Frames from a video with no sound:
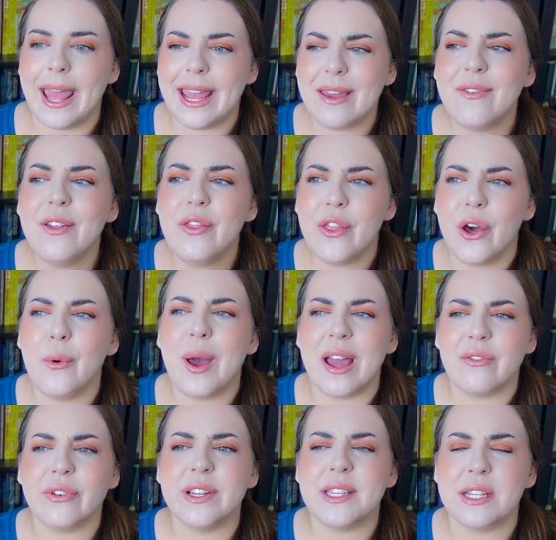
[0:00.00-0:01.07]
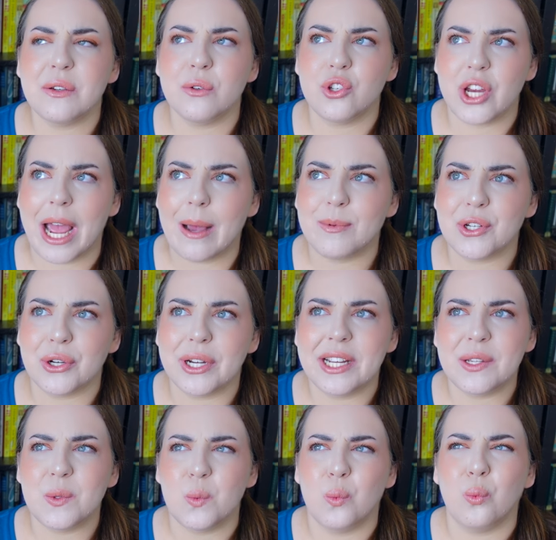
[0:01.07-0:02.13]
Even though every single chapter
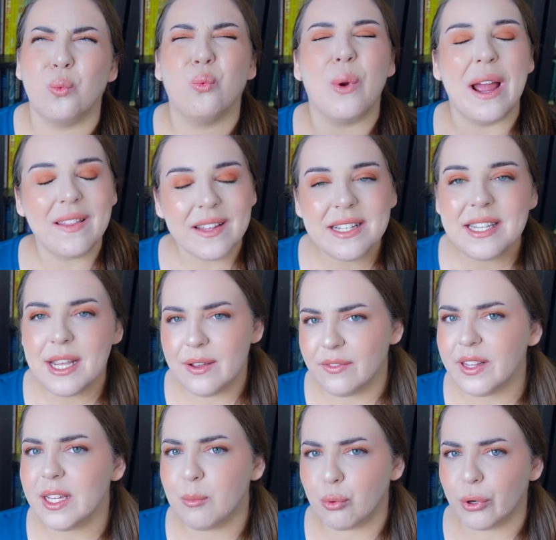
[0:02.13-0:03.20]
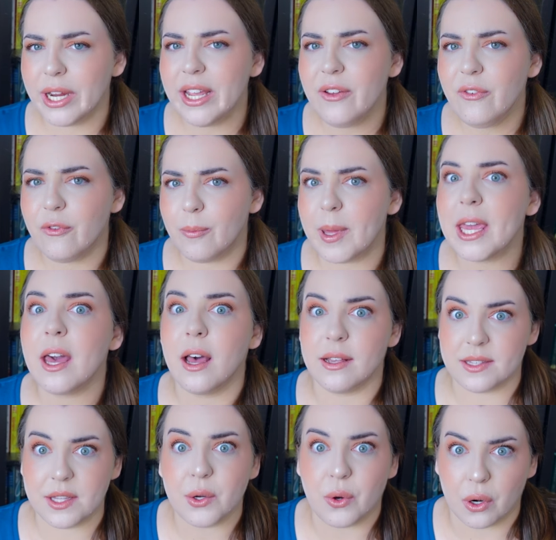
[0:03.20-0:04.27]
is relatively brief
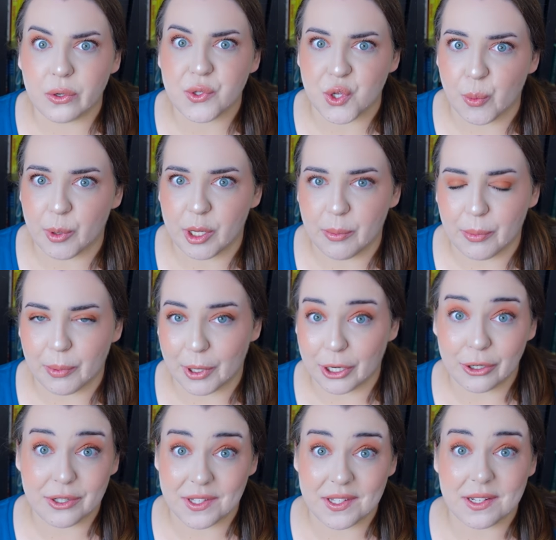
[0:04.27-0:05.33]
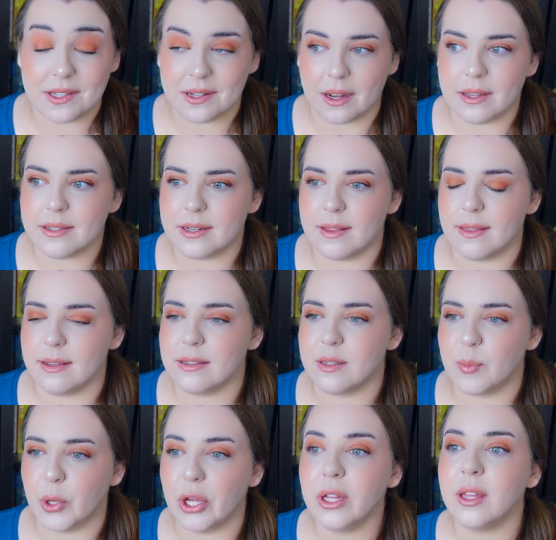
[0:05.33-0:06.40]
because there are so many birds discussed in
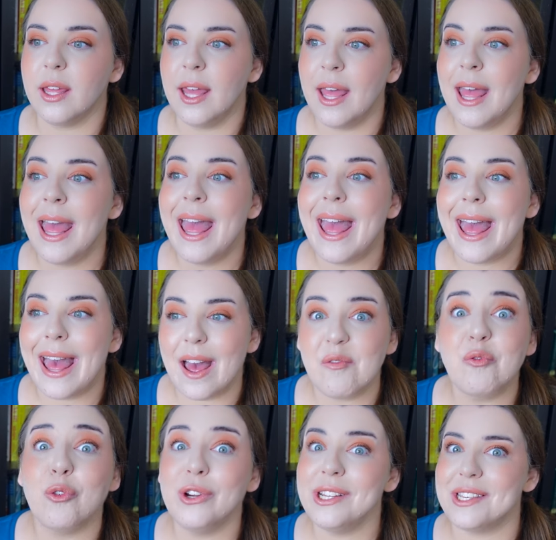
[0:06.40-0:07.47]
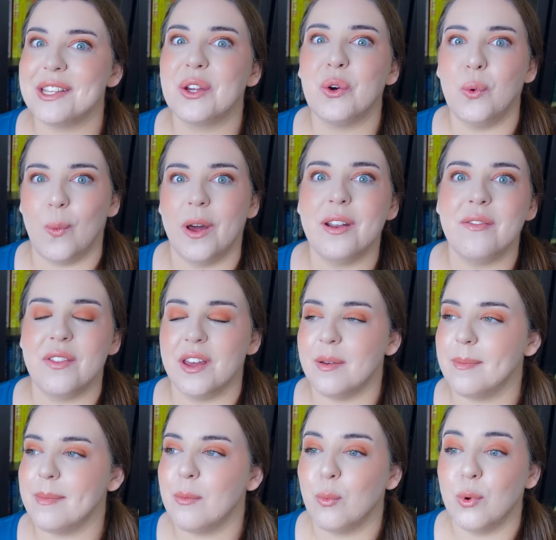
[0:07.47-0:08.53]
this book, every single one of
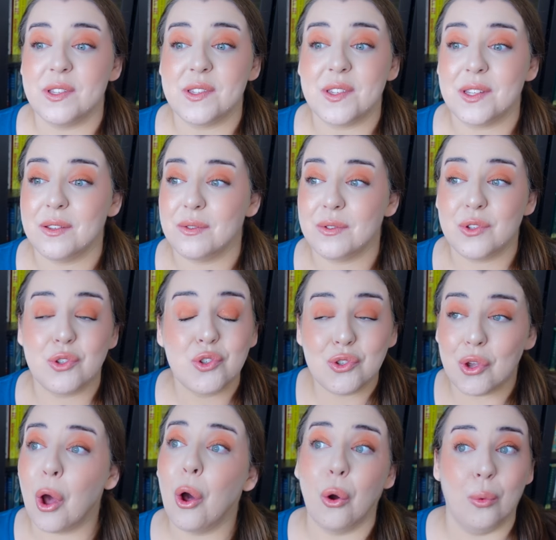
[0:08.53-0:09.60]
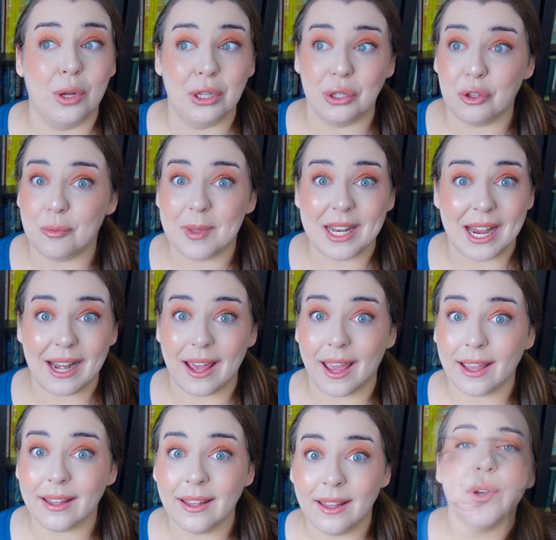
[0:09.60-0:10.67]
them was so
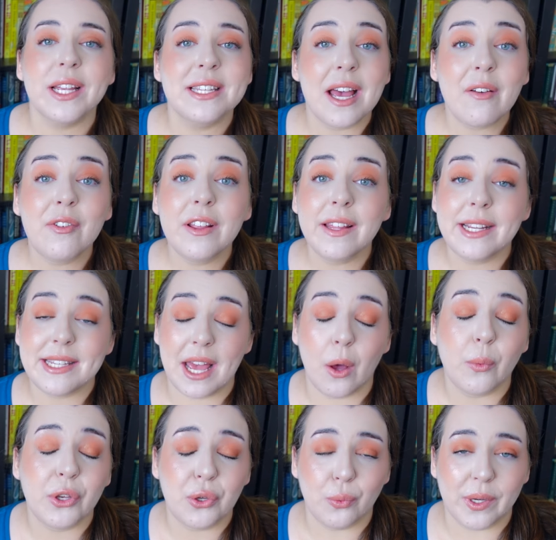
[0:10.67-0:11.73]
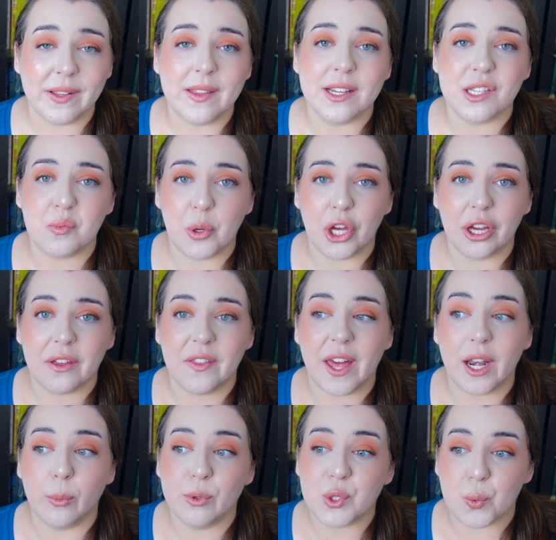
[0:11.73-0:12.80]
illuminating. You can definitely tell when you read this book
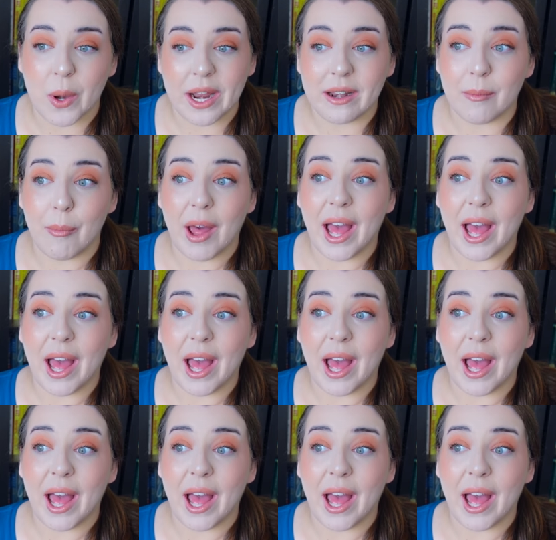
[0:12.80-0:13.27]
that it was written